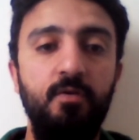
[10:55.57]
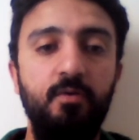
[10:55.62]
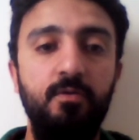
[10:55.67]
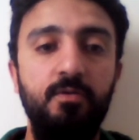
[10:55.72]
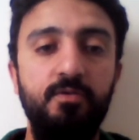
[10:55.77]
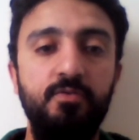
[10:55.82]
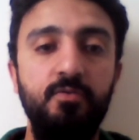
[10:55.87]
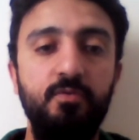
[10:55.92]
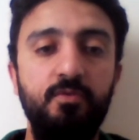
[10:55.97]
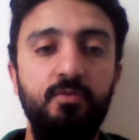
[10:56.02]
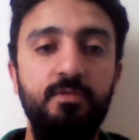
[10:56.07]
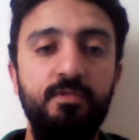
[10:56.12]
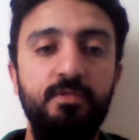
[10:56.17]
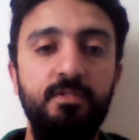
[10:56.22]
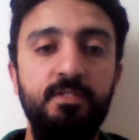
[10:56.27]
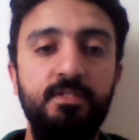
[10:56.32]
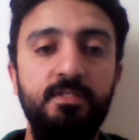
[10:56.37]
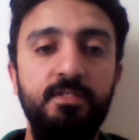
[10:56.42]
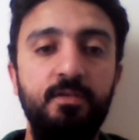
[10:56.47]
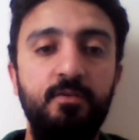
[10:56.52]
Also,
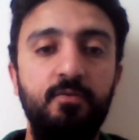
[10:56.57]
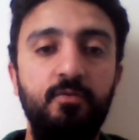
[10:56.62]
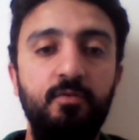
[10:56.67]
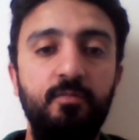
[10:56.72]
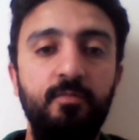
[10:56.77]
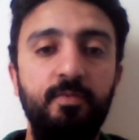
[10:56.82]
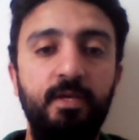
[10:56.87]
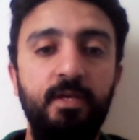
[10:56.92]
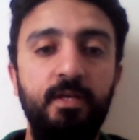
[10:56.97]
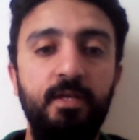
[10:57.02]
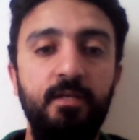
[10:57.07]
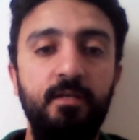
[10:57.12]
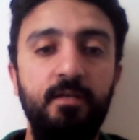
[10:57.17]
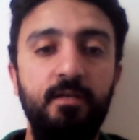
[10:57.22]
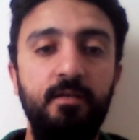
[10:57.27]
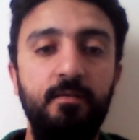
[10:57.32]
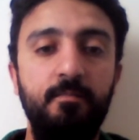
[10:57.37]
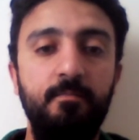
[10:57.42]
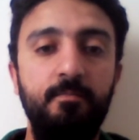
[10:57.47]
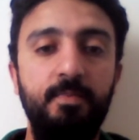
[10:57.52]
there is economical
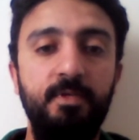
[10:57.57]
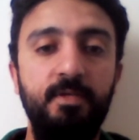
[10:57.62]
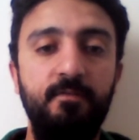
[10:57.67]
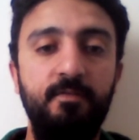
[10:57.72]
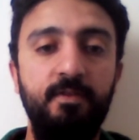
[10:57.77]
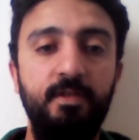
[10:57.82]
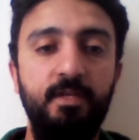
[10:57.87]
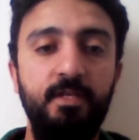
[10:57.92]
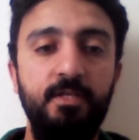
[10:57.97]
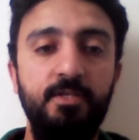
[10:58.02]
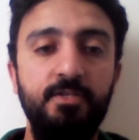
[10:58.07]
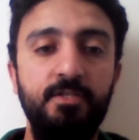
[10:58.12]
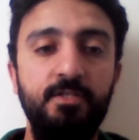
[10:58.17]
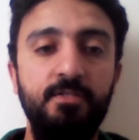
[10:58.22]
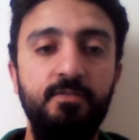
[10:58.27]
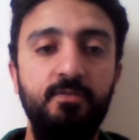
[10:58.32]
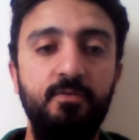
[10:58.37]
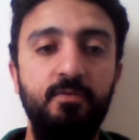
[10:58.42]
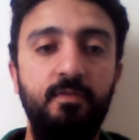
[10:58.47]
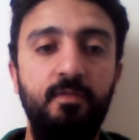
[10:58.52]

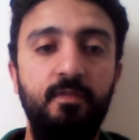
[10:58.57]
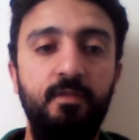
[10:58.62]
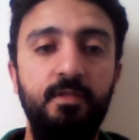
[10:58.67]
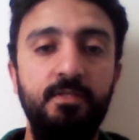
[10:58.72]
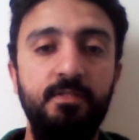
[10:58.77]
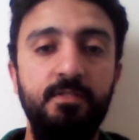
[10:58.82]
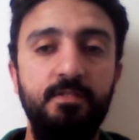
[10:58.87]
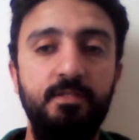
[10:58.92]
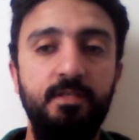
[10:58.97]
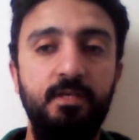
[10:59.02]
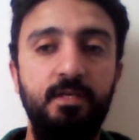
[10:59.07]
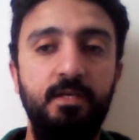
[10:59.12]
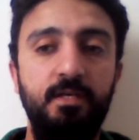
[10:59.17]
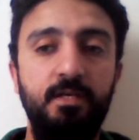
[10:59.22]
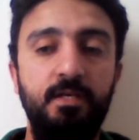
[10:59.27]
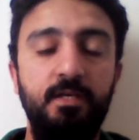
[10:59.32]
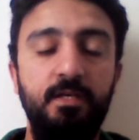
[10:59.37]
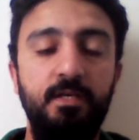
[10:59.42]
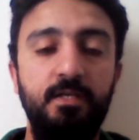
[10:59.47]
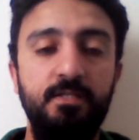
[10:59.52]
implications on this
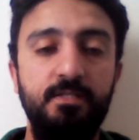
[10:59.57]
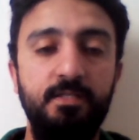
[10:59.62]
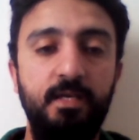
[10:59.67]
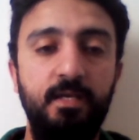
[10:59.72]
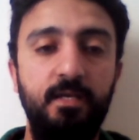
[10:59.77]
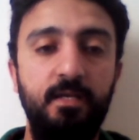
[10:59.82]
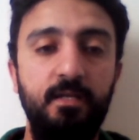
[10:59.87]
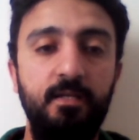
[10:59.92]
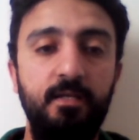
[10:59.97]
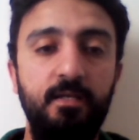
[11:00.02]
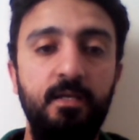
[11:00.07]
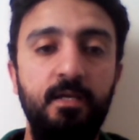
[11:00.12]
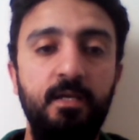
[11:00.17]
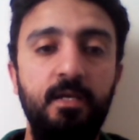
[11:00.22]
cycling.